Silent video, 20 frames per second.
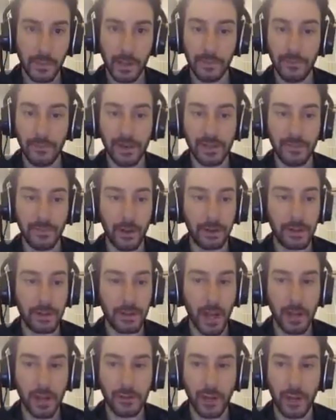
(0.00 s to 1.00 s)
first of all,
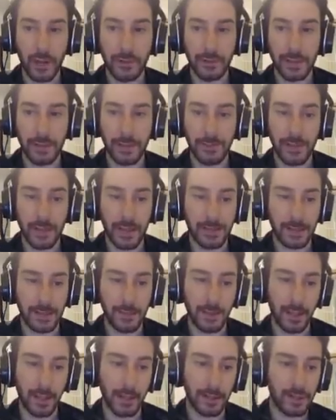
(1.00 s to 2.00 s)
Cassandra on the DPS
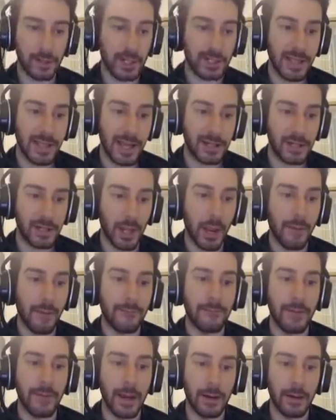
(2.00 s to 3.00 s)
simulator, she's actually
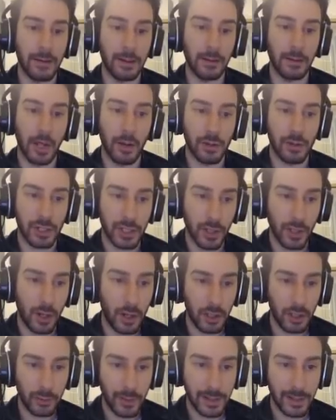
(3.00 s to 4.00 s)
very low. She's
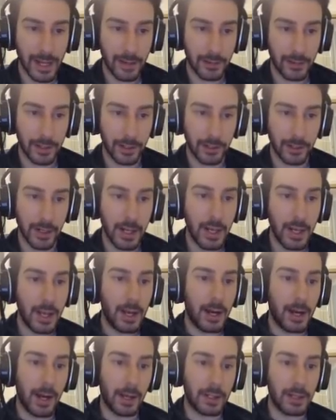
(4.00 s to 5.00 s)
all the way down here.
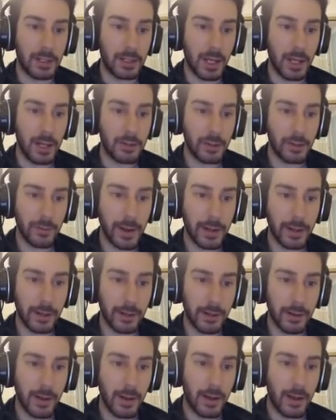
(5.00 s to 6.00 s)
Cassandra right
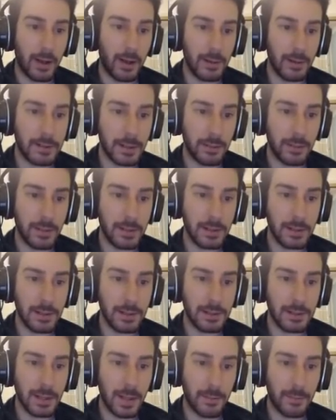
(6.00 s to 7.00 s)
here. Also, this
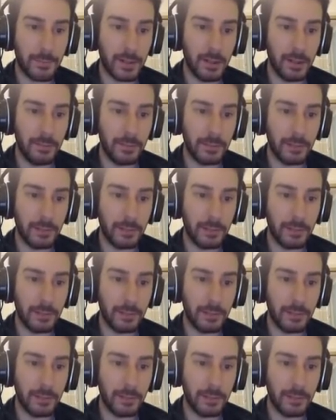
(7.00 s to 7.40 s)
is Beautiful